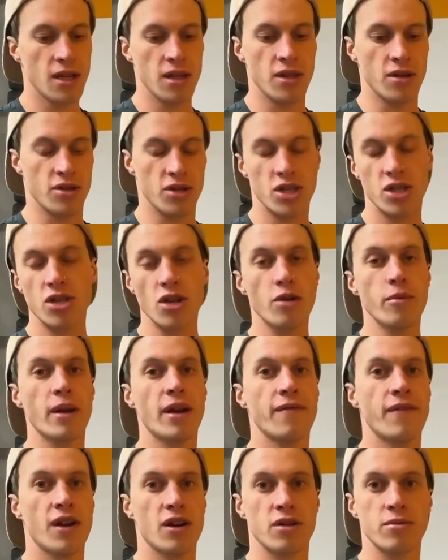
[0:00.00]
There's so
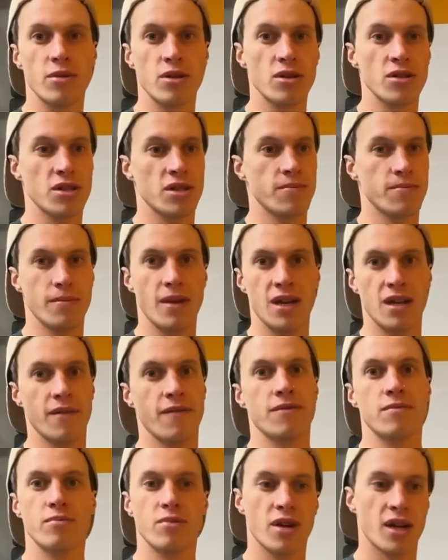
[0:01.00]
many variables, many
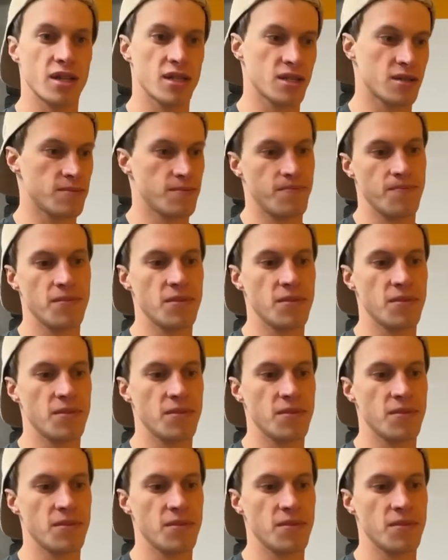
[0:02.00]
different brands,